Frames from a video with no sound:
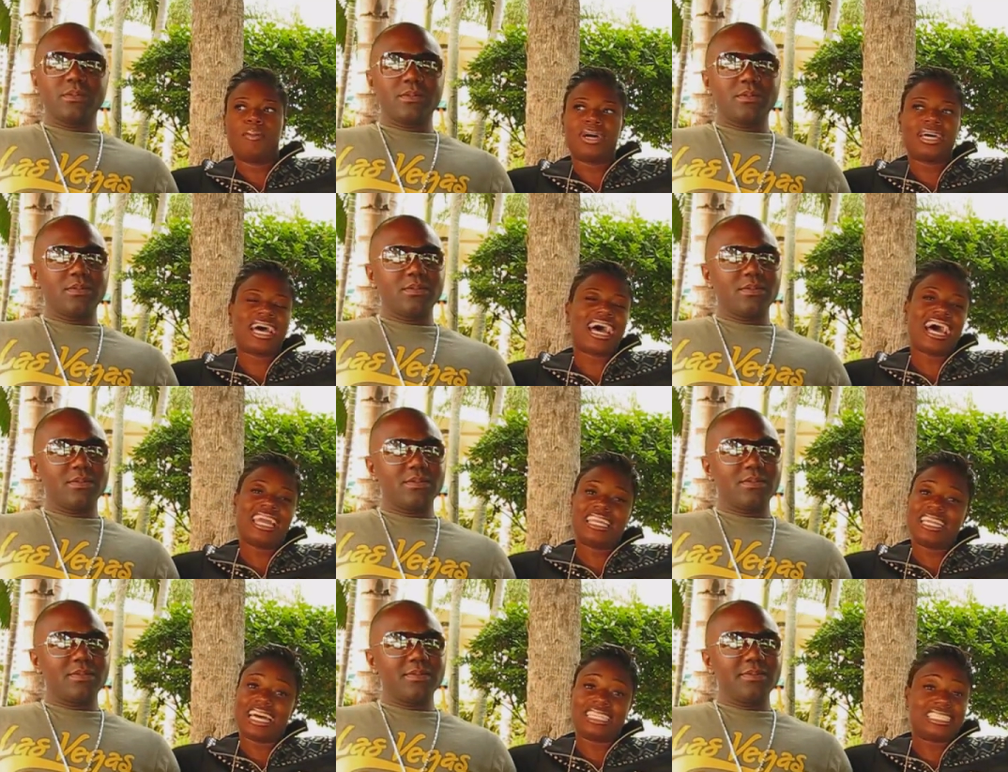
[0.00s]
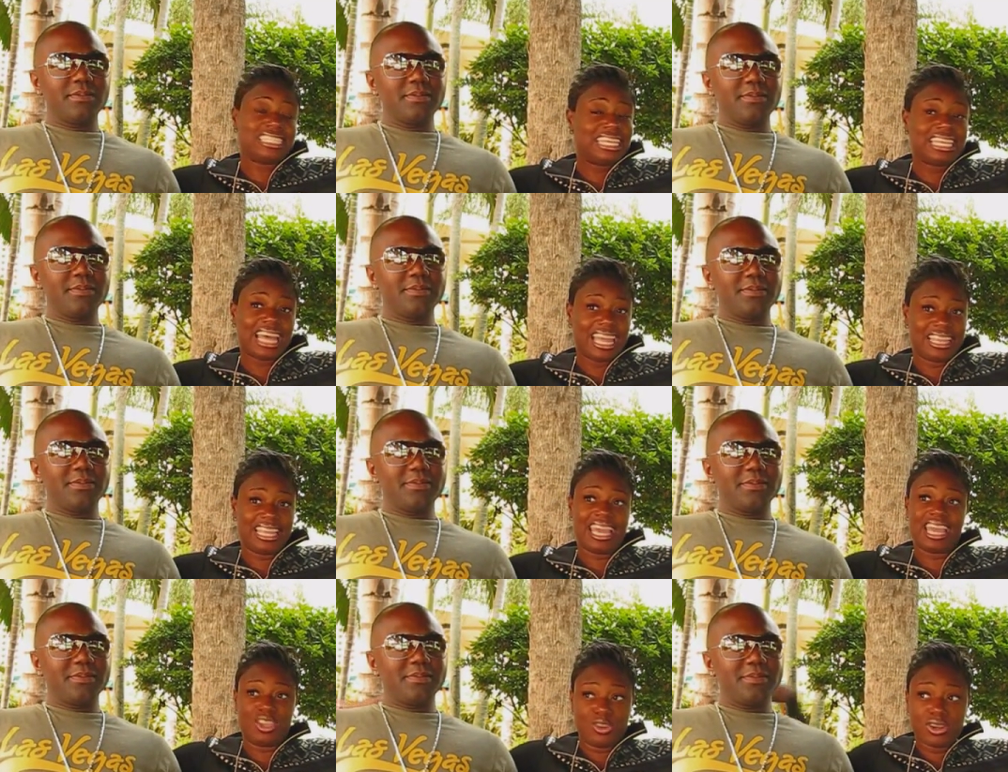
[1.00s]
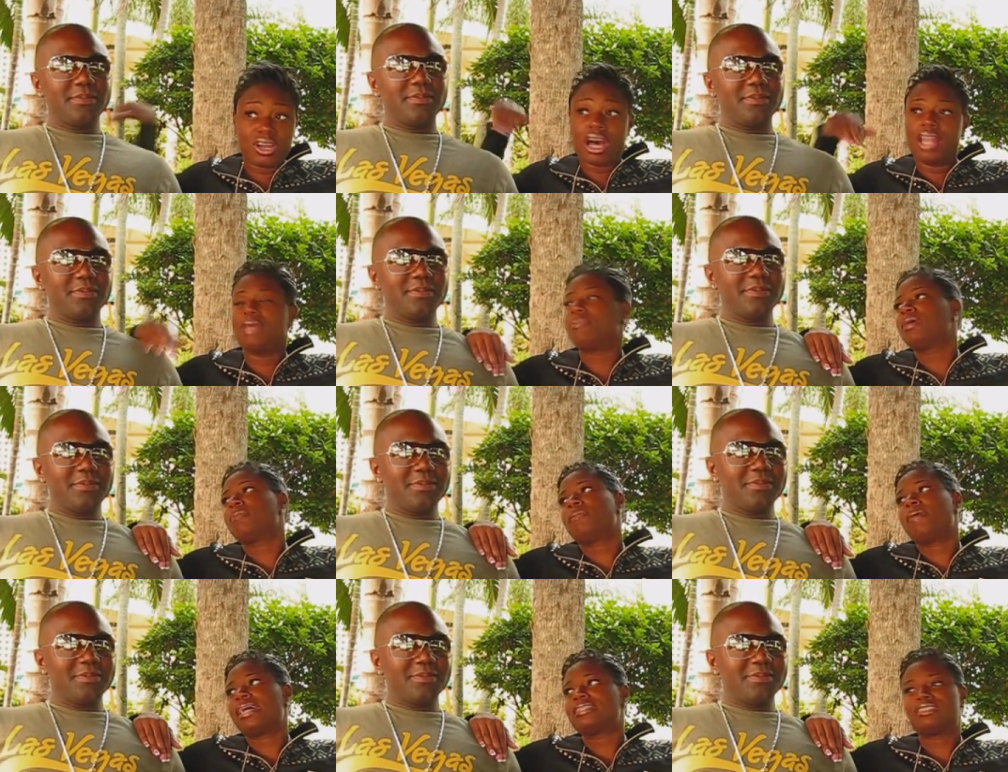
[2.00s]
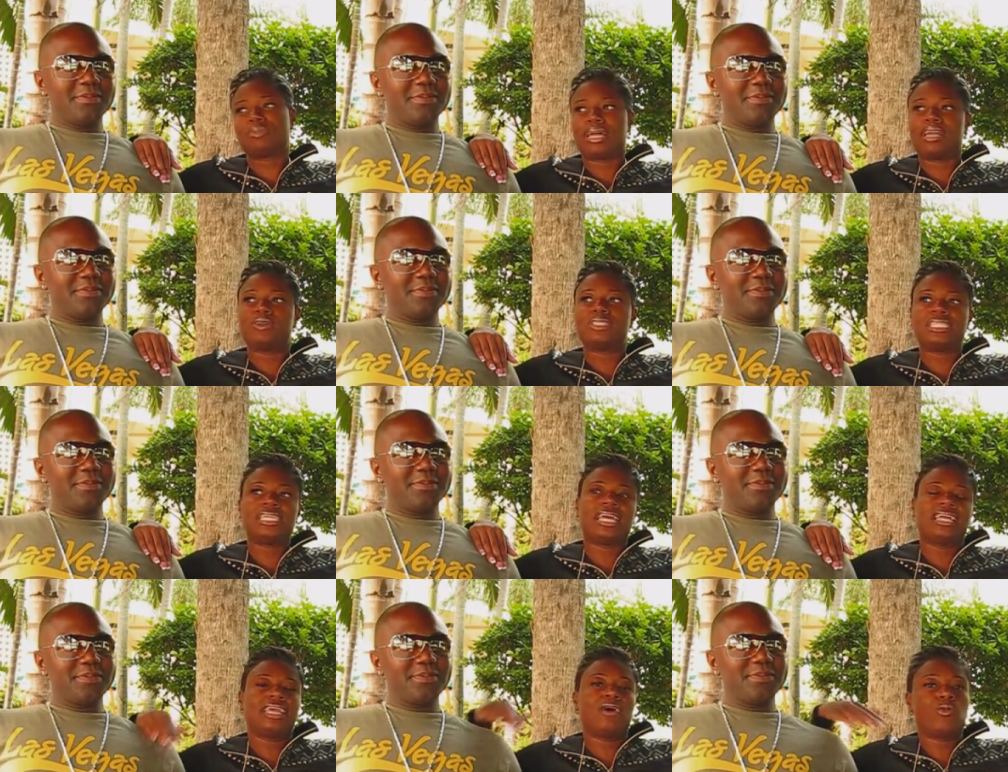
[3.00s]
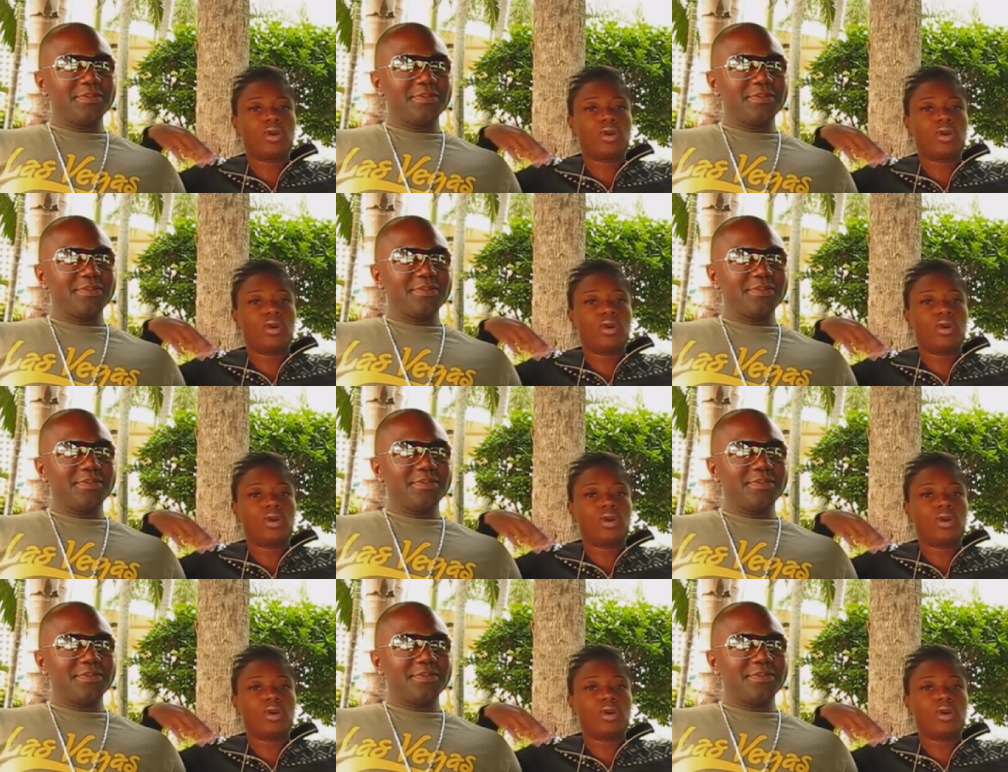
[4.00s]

Speaker 1: But I did not see it like that. You're calling it pimping pastors, but I don't see it like that.